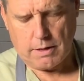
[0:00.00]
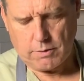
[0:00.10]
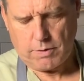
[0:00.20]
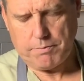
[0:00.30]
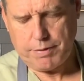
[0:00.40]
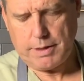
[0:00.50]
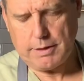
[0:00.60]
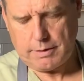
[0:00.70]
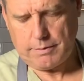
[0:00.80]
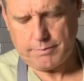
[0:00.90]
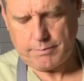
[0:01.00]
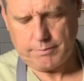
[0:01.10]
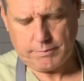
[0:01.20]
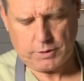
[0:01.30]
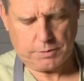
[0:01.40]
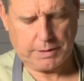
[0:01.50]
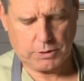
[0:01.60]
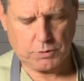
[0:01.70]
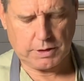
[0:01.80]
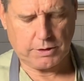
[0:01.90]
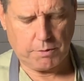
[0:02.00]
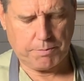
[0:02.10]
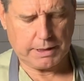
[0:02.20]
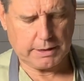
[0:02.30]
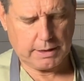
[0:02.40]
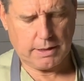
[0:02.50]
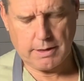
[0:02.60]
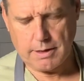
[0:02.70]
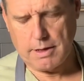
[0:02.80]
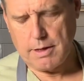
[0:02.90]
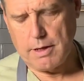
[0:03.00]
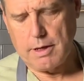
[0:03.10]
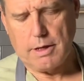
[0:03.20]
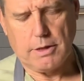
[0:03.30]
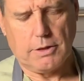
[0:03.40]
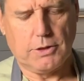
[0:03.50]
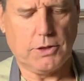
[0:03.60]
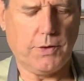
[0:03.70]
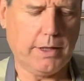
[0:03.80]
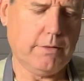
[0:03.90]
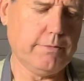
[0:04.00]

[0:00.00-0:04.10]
Crimp it, just make sure there's no butter showing.